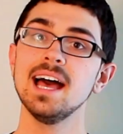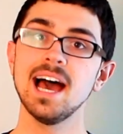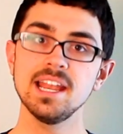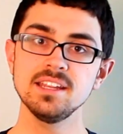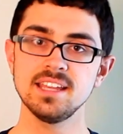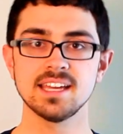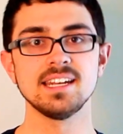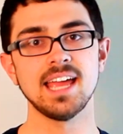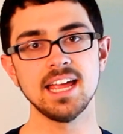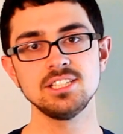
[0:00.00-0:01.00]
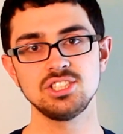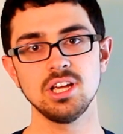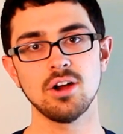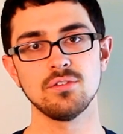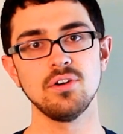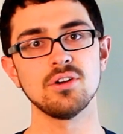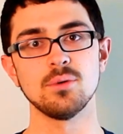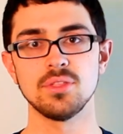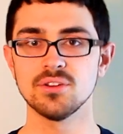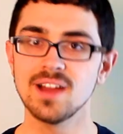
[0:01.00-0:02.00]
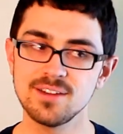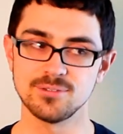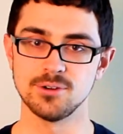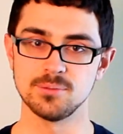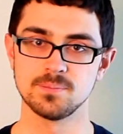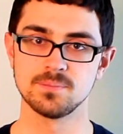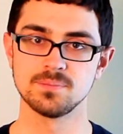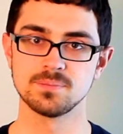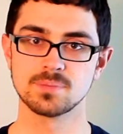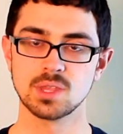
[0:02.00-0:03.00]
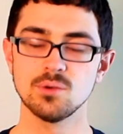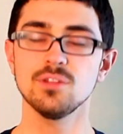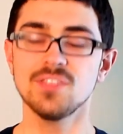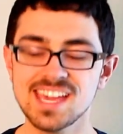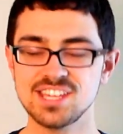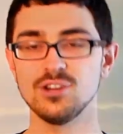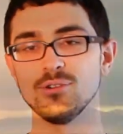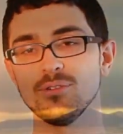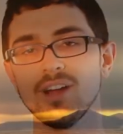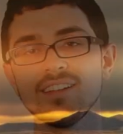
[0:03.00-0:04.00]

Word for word: How do you take an HDR photo with your iPhone? Well, thank you for